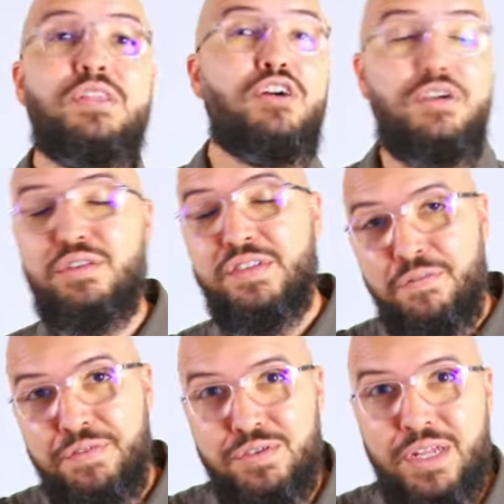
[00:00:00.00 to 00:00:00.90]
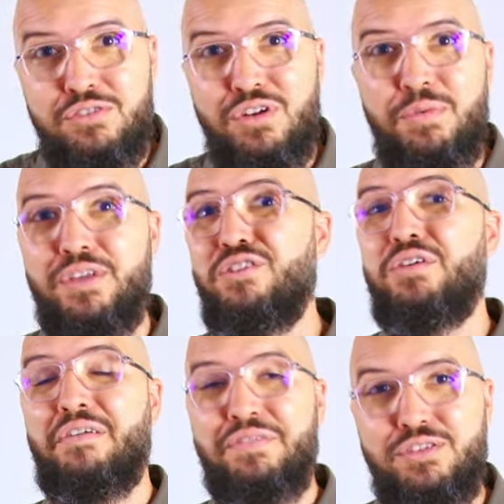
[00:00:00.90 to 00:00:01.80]
got yourself into that trouble and you're
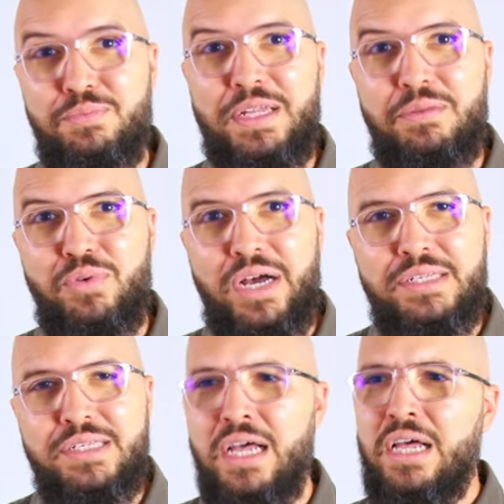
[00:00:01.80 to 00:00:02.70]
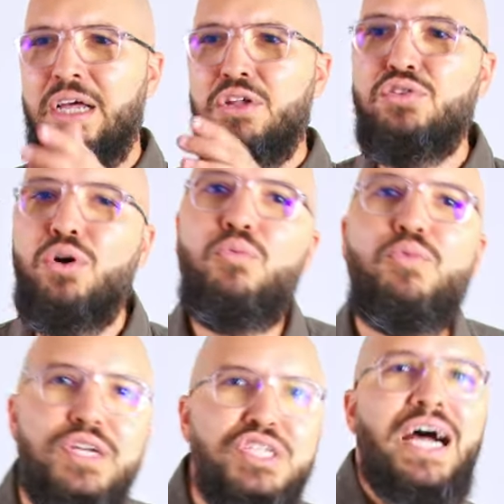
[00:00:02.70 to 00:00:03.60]
having to pay the price. Don't
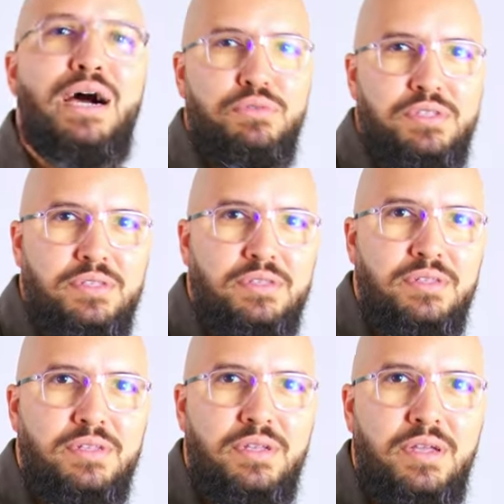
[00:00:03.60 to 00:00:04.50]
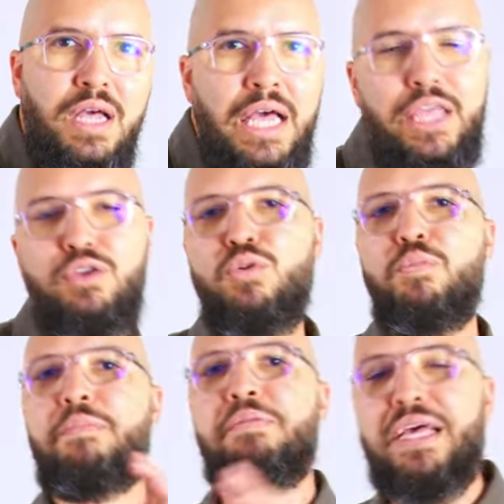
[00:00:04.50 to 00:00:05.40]
rush out. You will
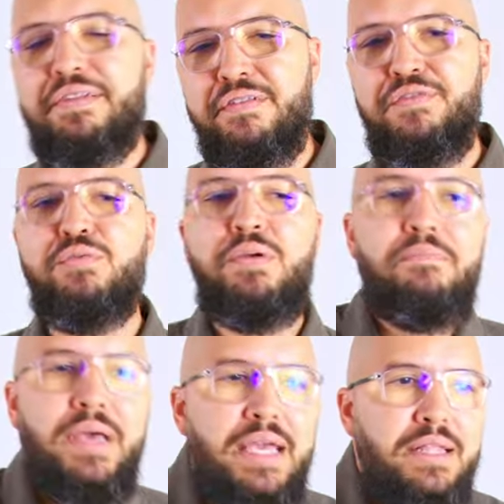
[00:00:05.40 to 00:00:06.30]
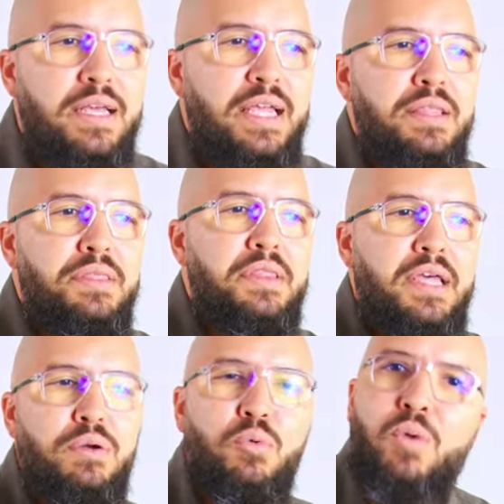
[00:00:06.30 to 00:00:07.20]
be blessed if you remain in
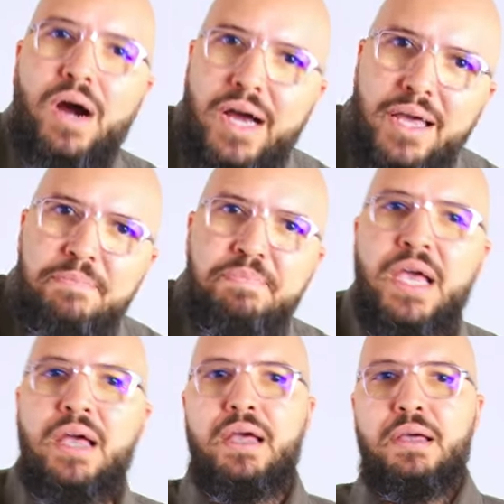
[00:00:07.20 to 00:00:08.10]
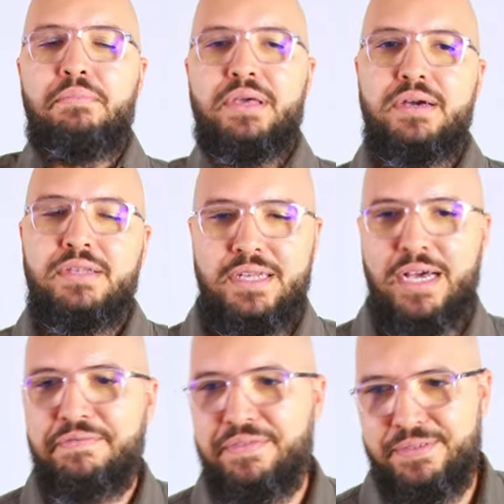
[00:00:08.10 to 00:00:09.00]
there. Why? Because I've...